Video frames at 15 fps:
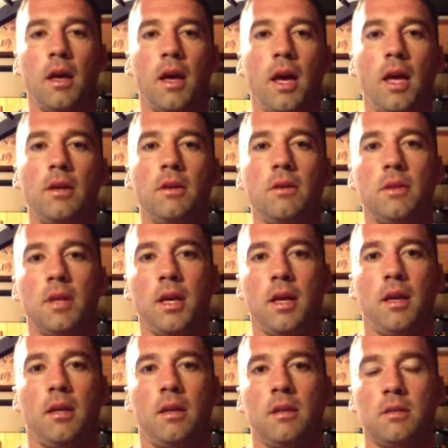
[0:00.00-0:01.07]
and you
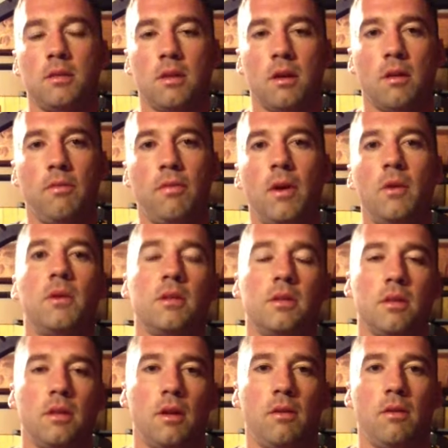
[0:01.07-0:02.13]
tend to start
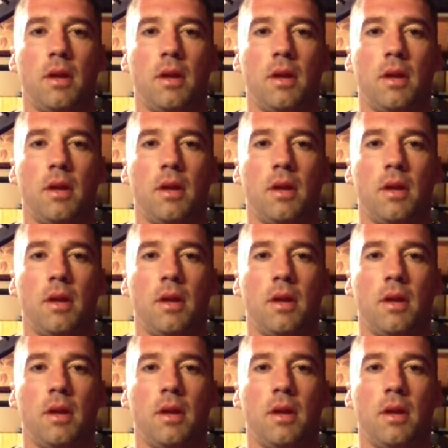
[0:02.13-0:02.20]
focusing on